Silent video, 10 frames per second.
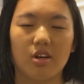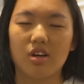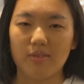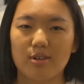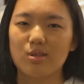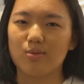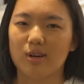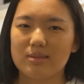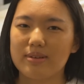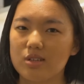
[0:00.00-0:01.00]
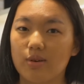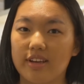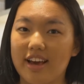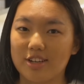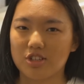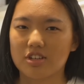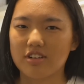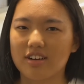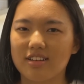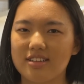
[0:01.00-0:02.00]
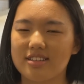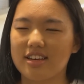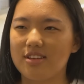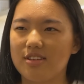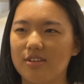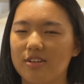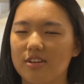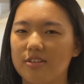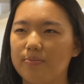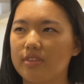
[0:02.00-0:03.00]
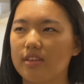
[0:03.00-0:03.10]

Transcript: you're going to want to be doing extracurriculars in your